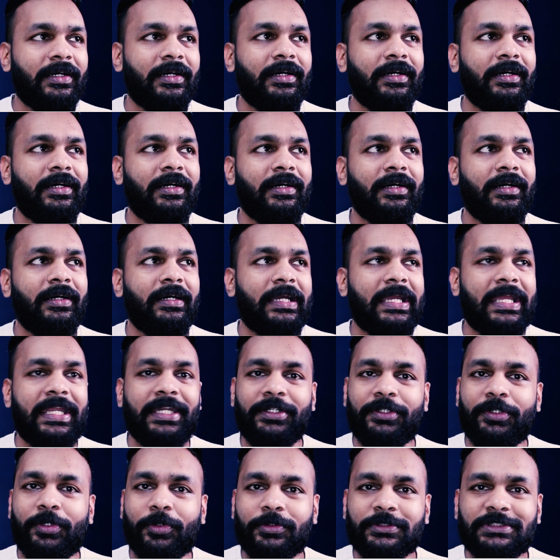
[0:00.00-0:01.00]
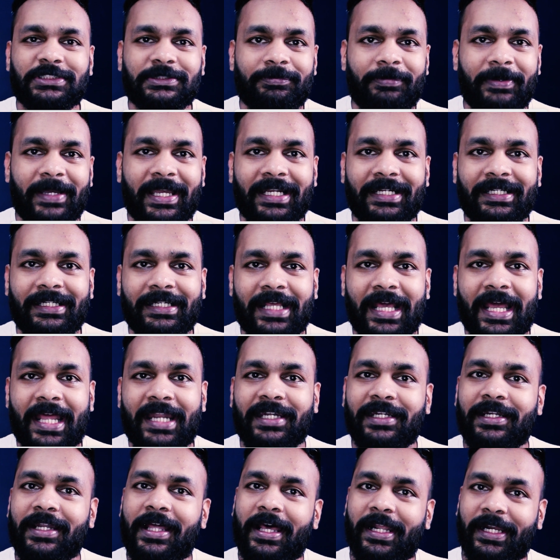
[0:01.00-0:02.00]
introspect
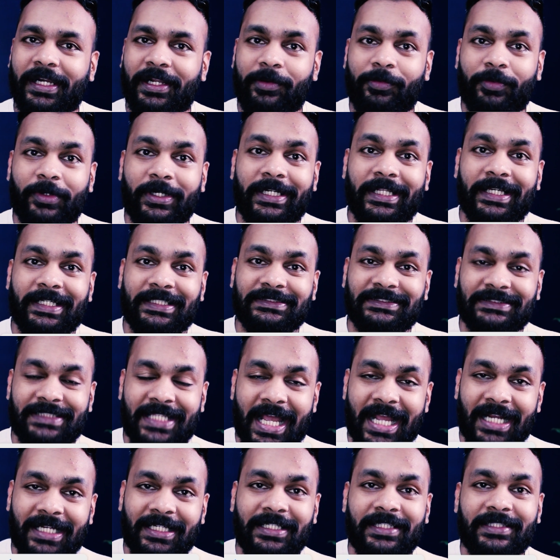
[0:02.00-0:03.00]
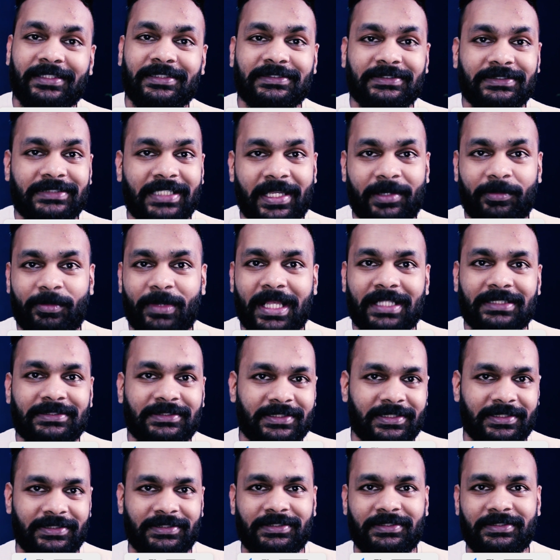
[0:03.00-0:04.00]
and arrive at exactly the same
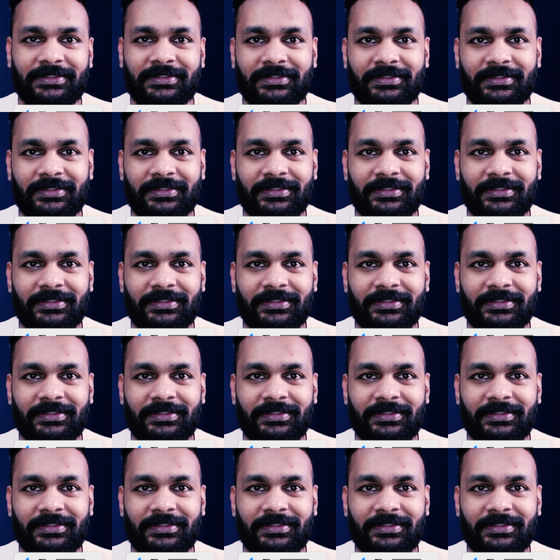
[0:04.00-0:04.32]
answers,